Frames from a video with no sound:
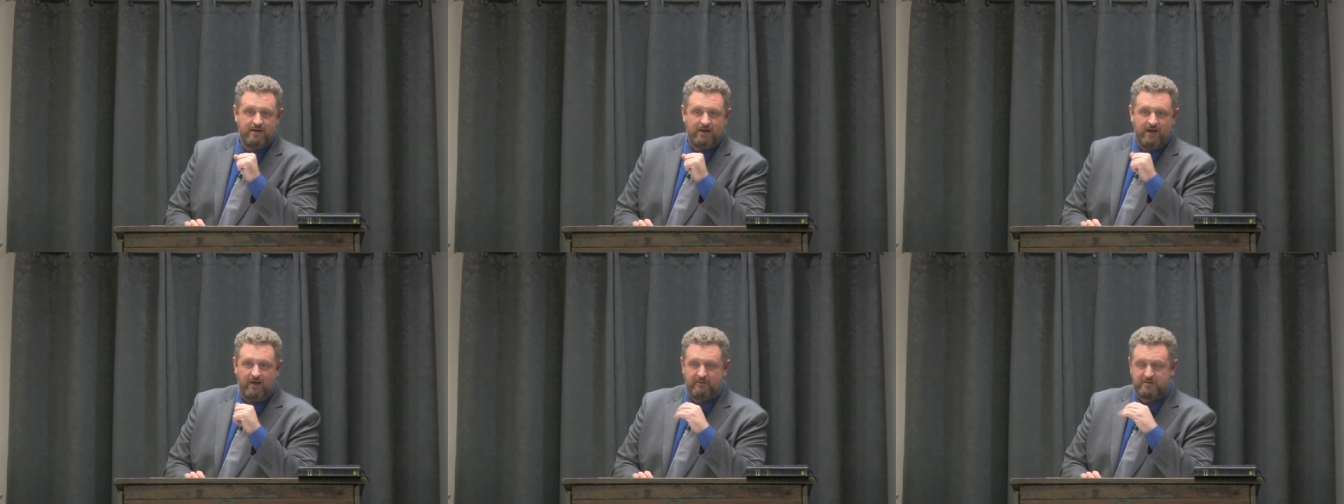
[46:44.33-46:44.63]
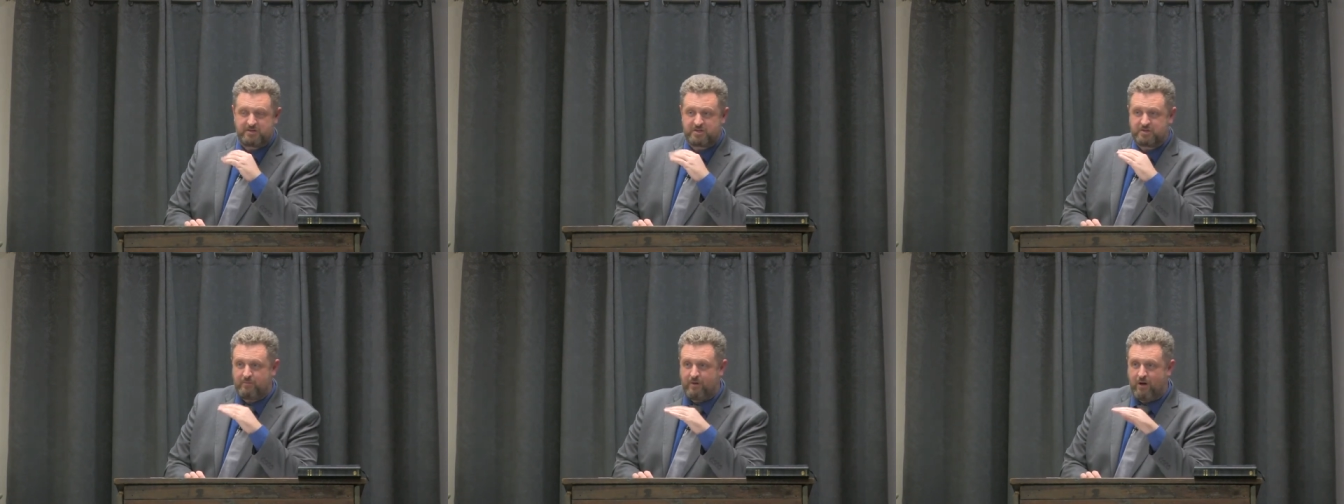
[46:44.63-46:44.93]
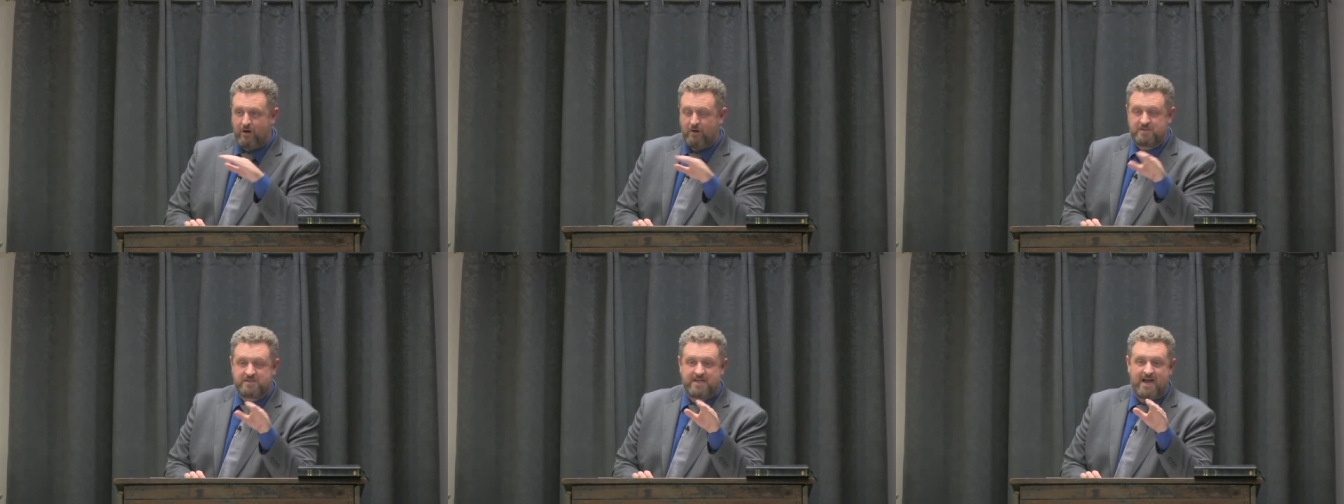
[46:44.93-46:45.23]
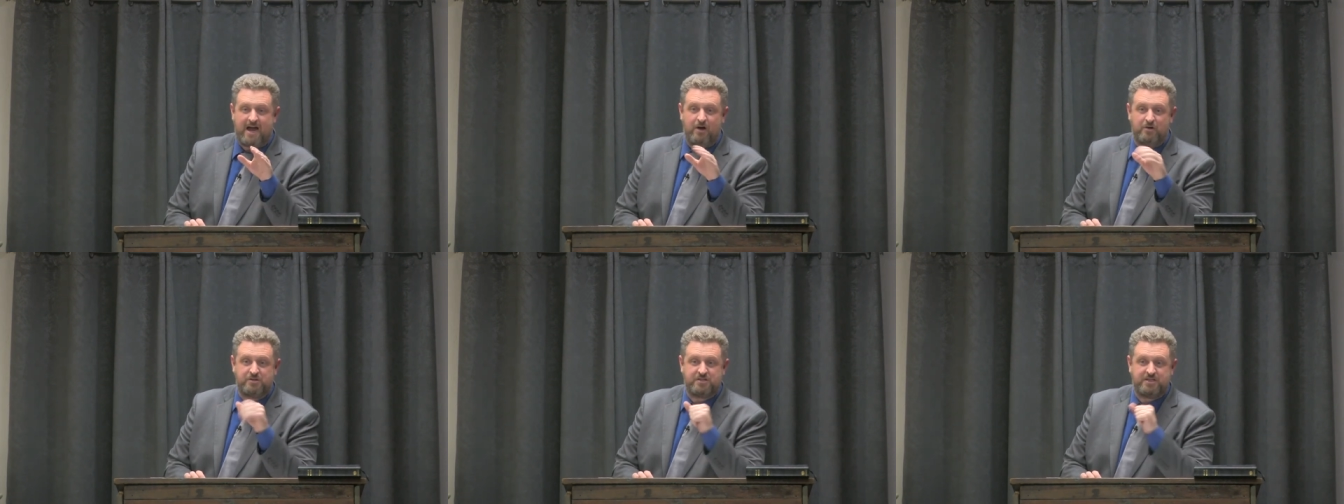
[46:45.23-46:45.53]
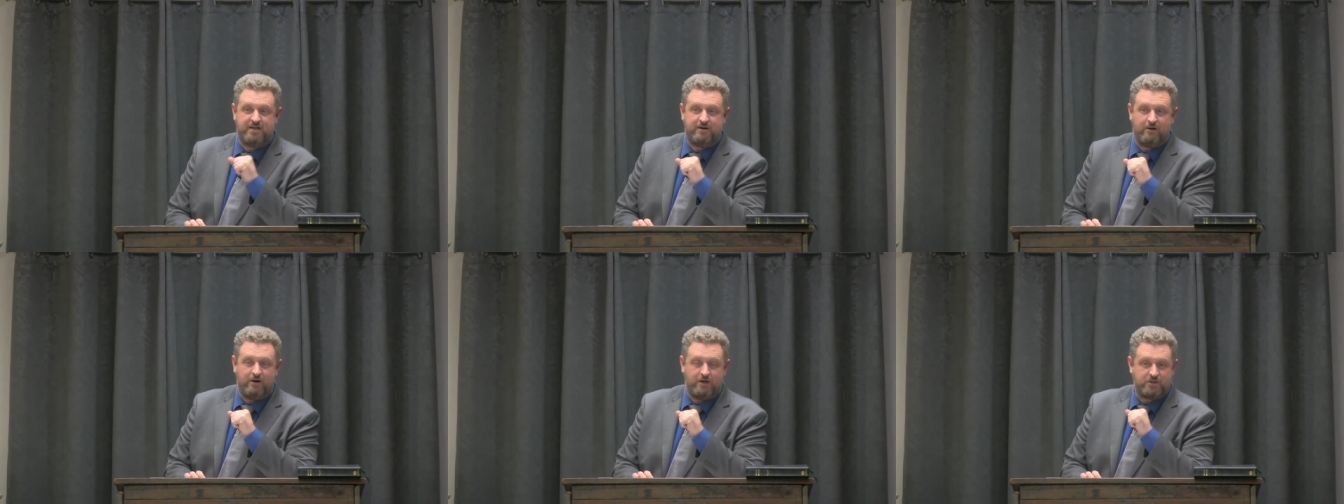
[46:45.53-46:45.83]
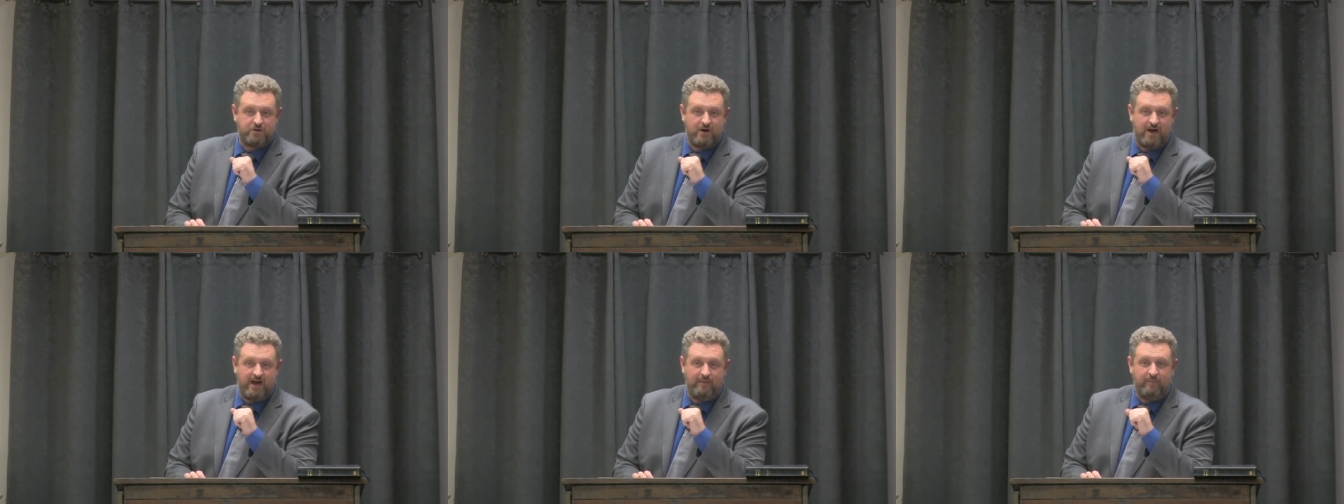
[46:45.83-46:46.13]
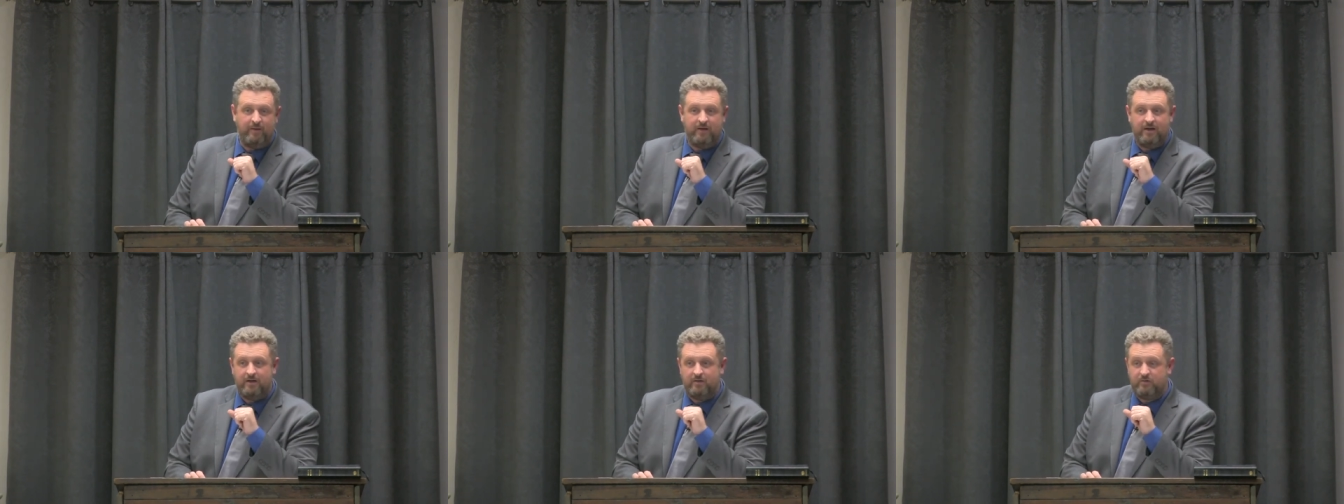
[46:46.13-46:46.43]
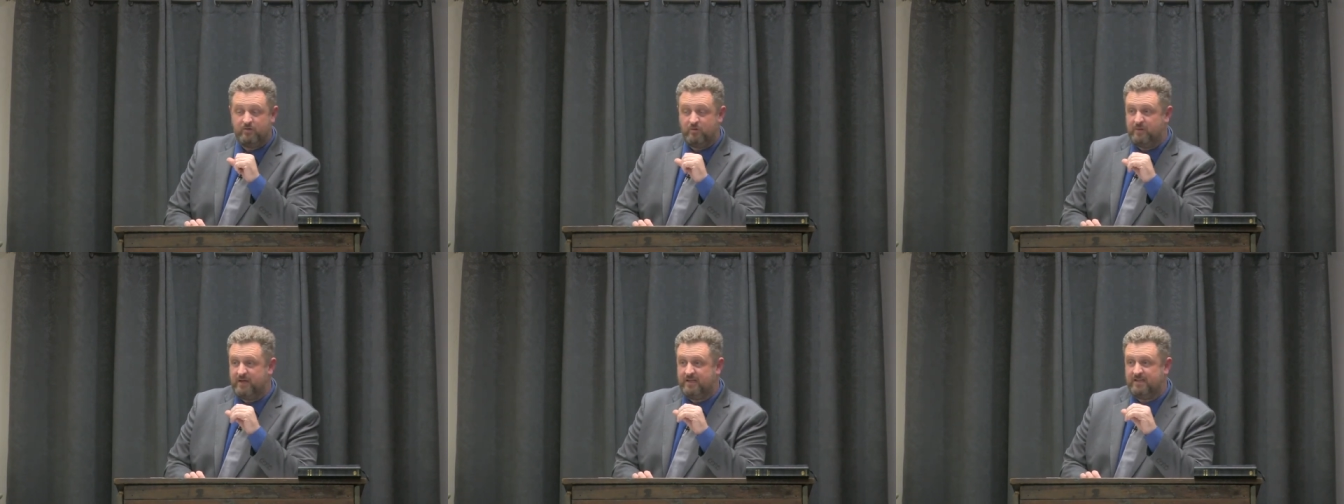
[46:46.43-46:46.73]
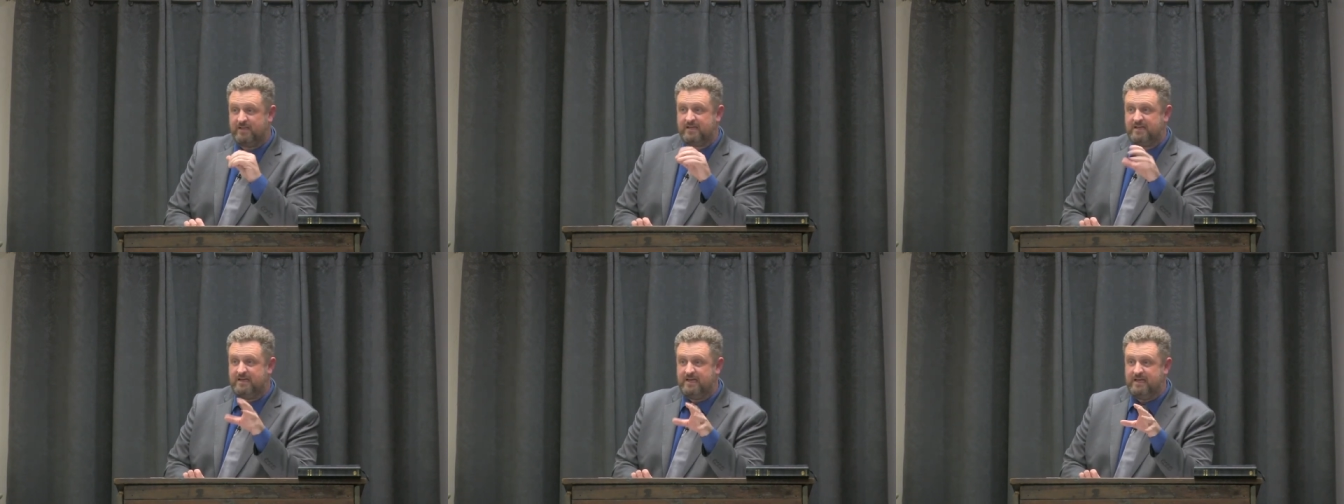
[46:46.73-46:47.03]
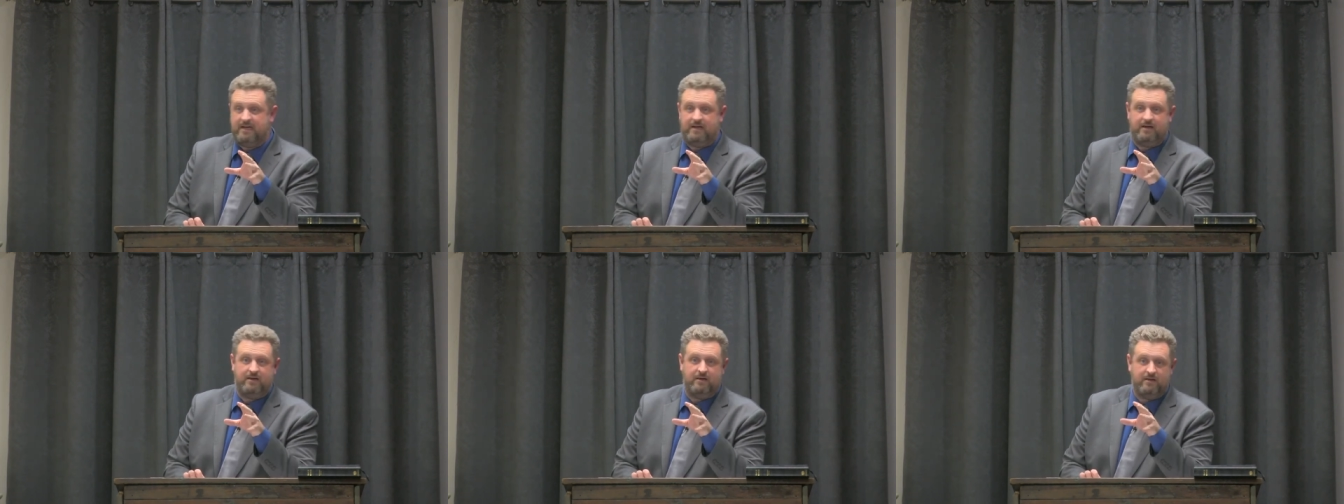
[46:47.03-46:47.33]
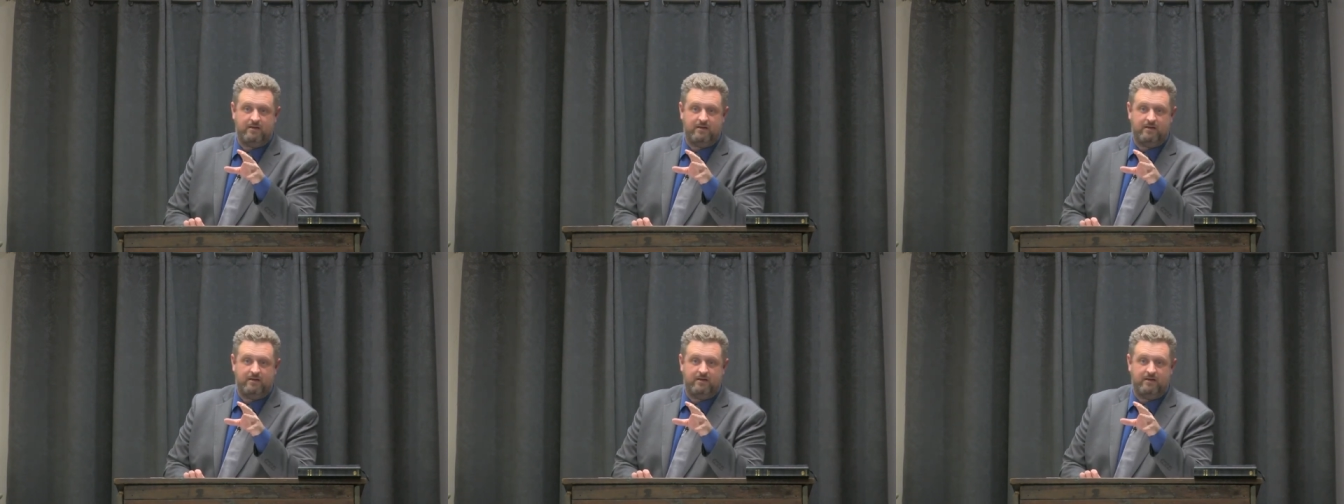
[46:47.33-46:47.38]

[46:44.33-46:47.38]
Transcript: and the smallest house in our tribe to being the king.